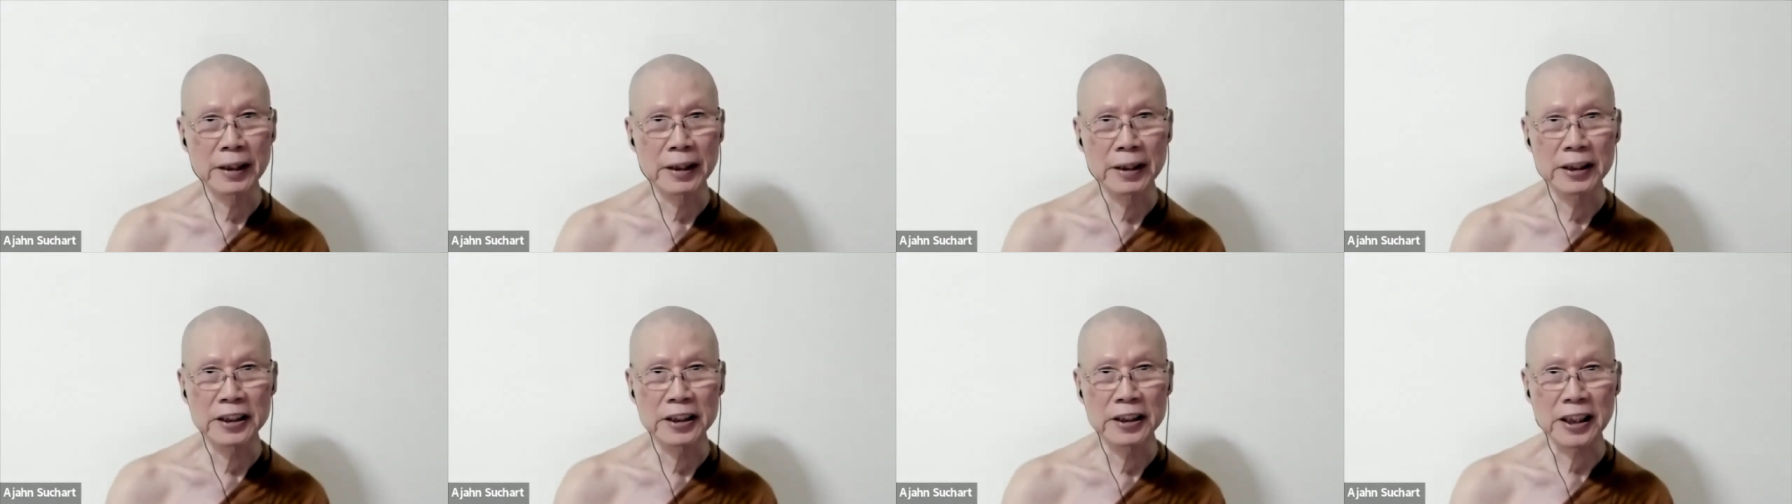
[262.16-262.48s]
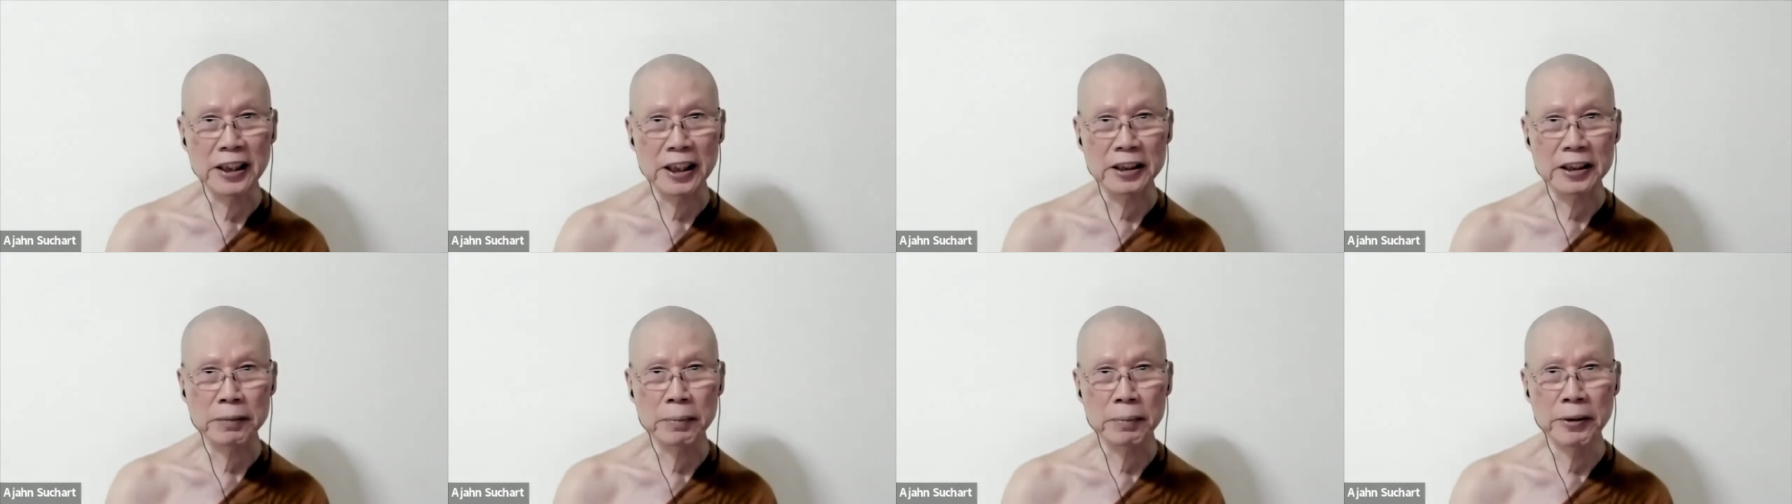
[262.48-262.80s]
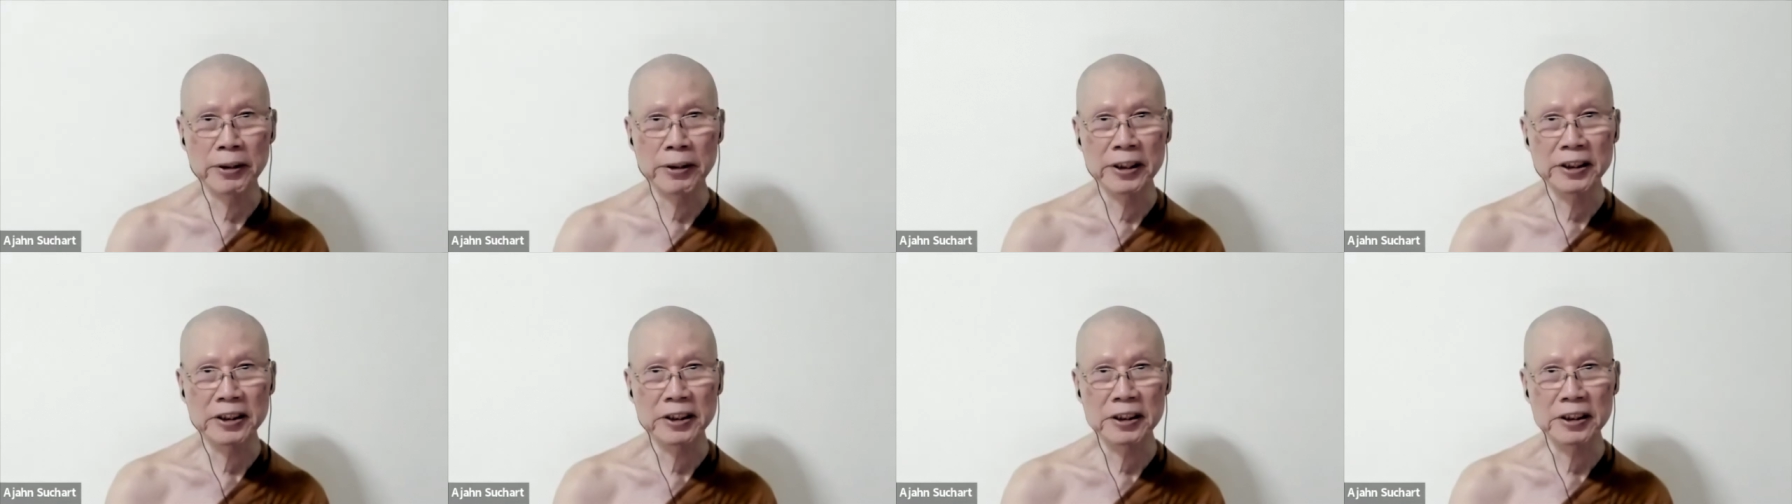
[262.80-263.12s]
his
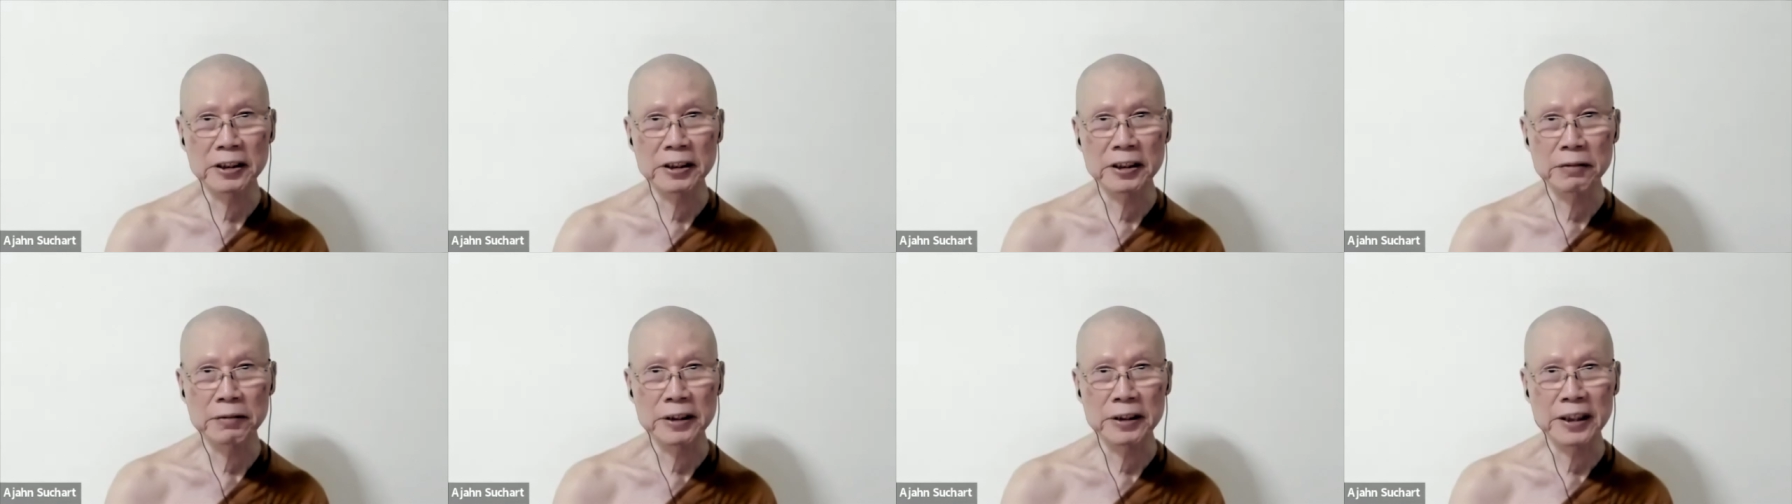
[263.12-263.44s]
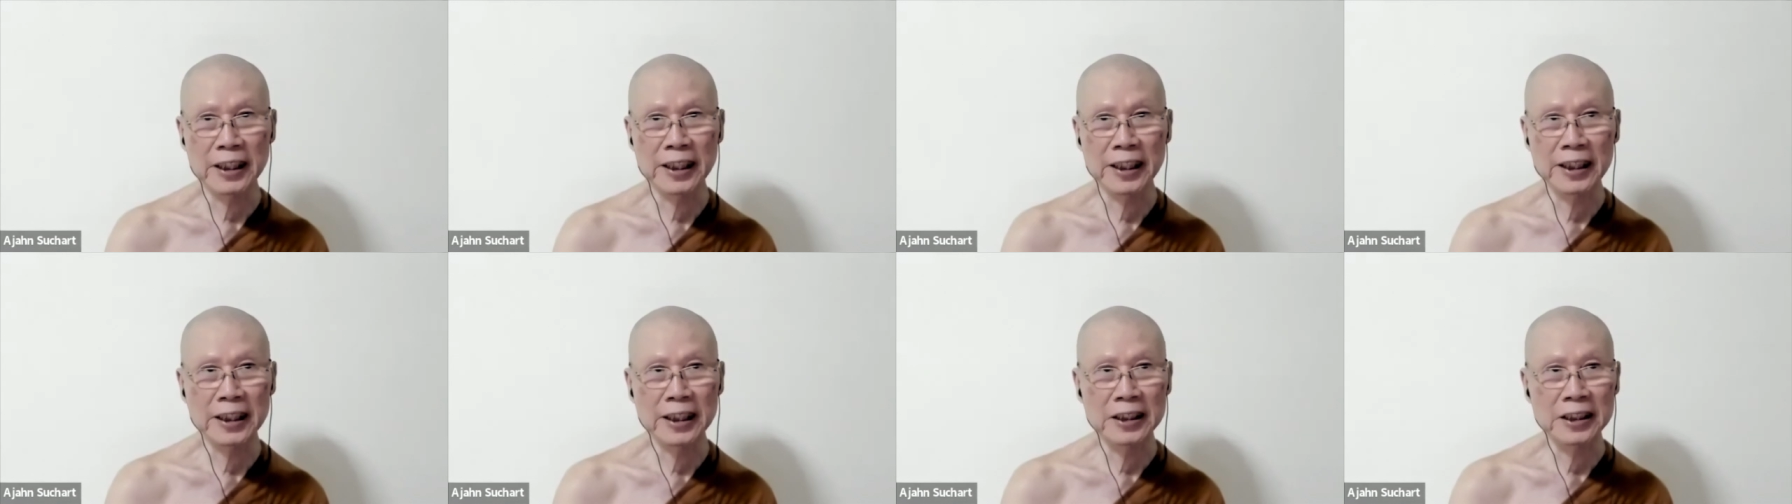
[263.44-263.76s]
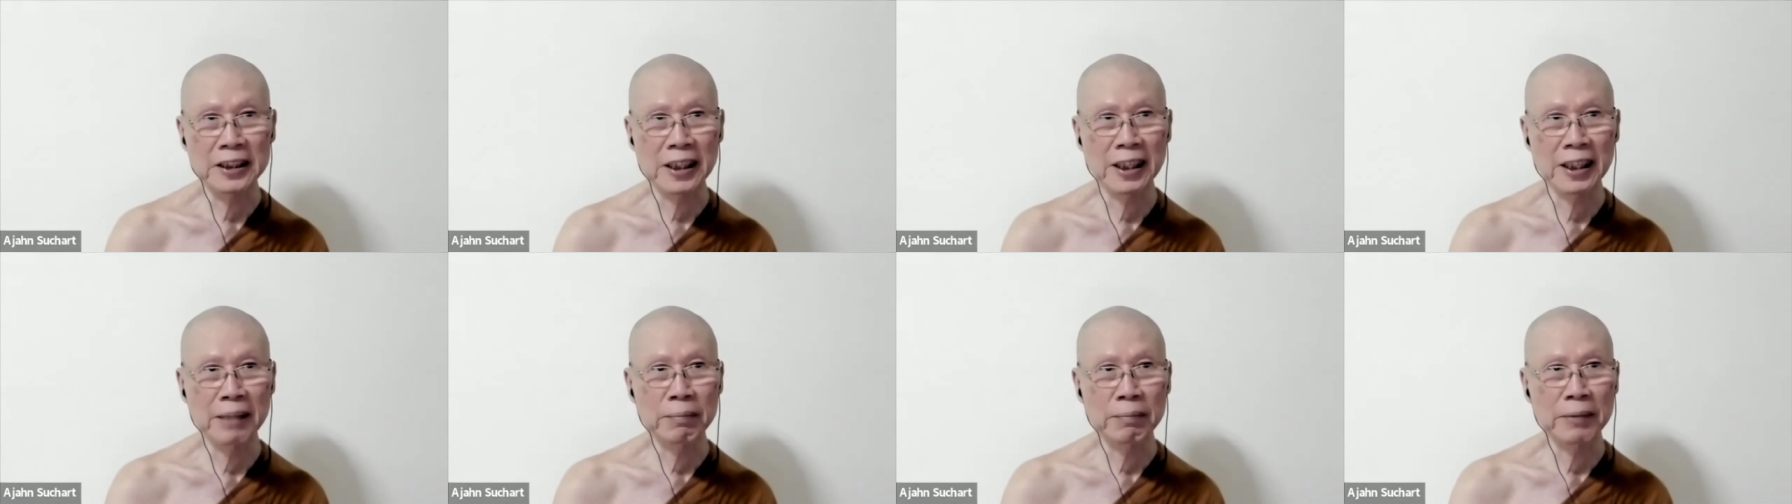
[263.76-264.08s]
experiences with
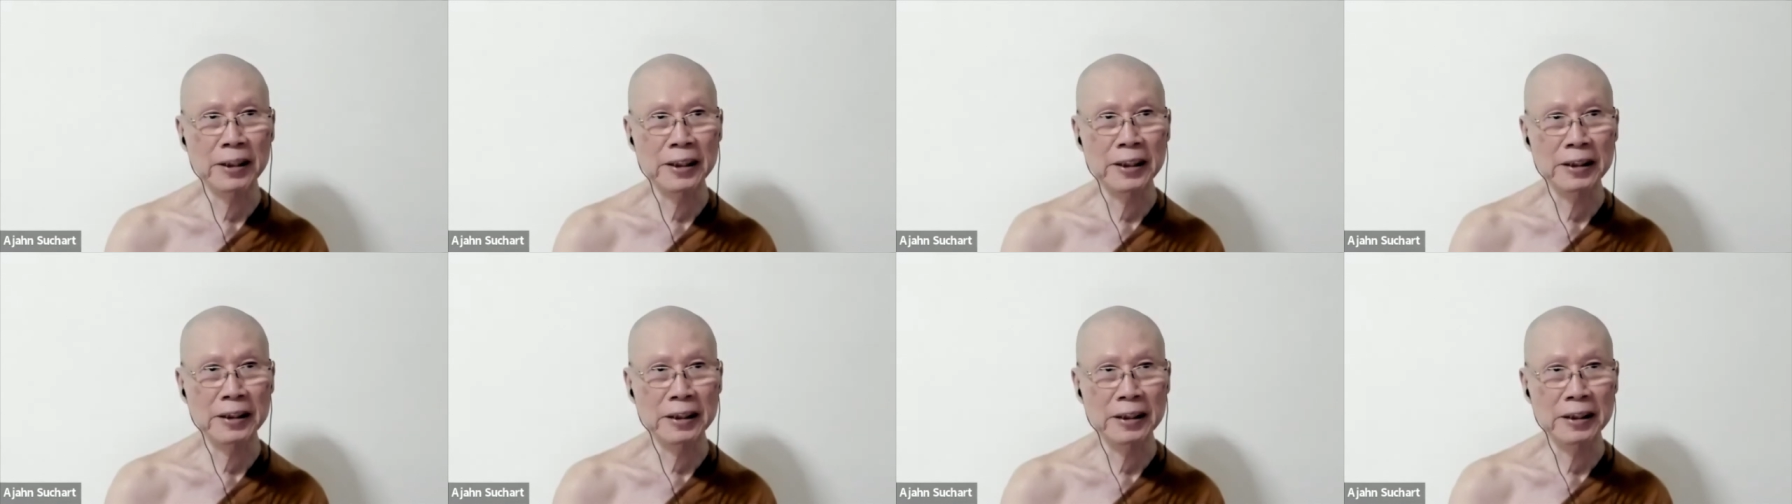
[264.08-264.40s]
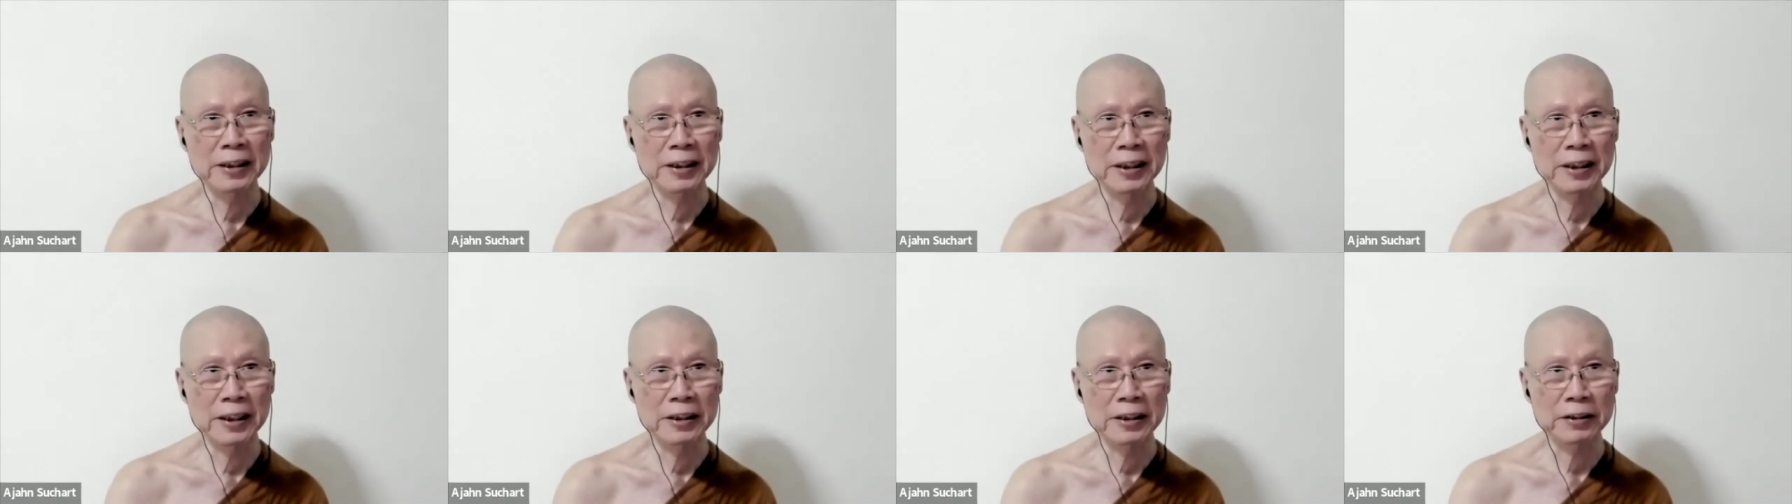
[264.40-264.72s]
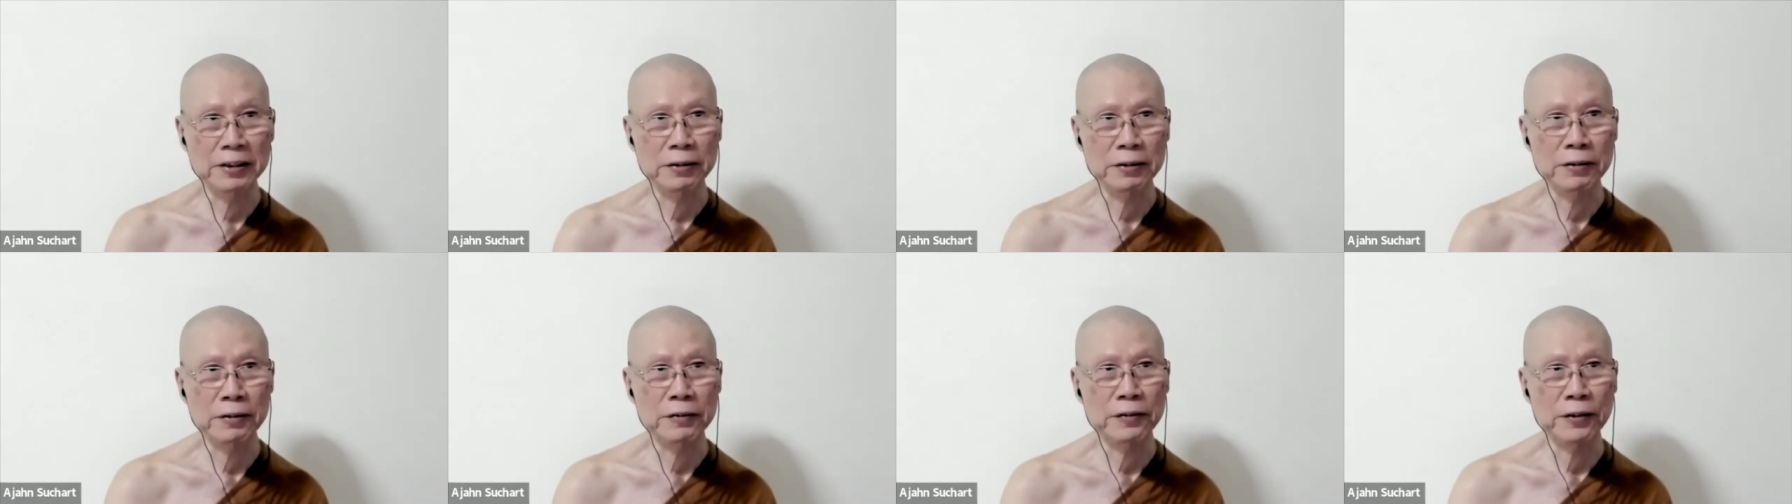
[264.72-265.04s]
Tanajanman and
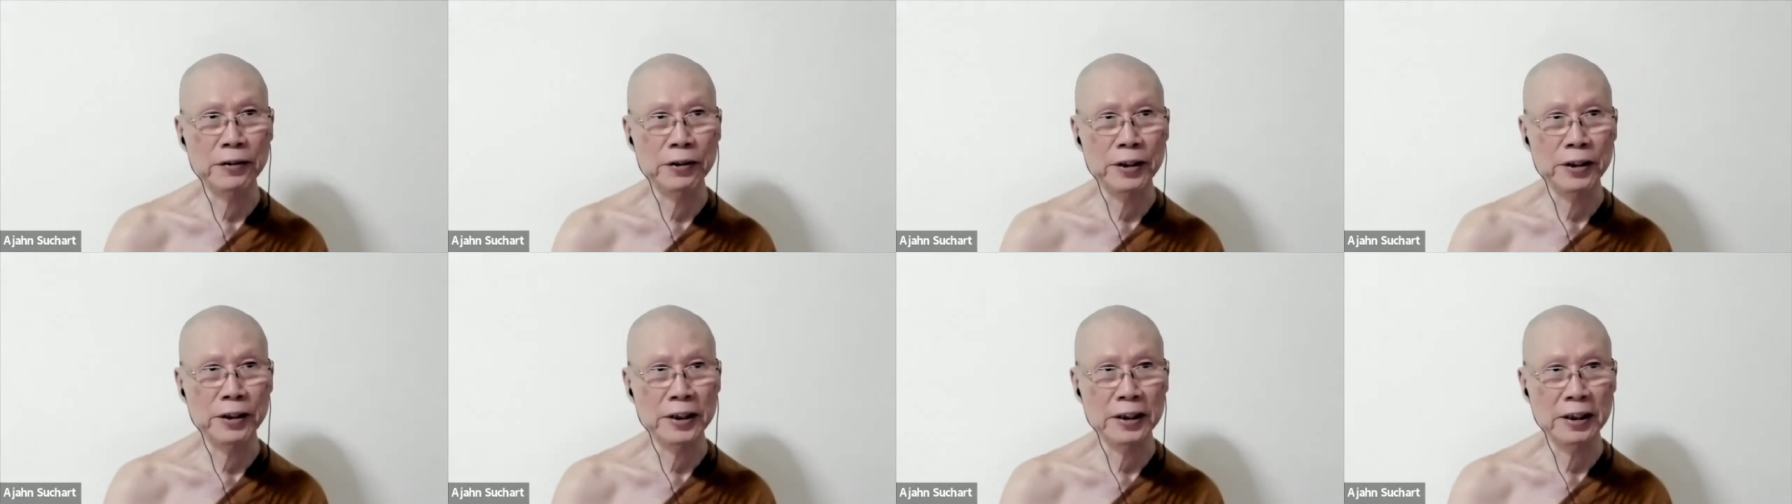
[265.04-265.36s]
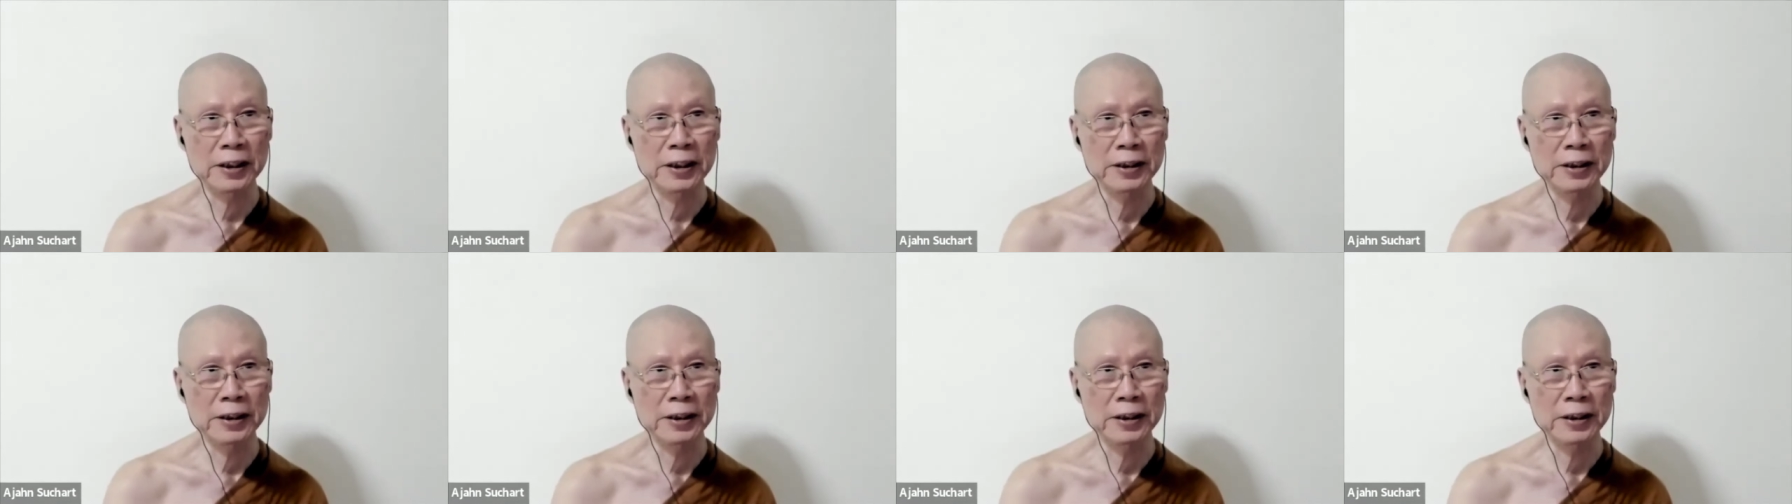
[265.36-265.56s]
so forth.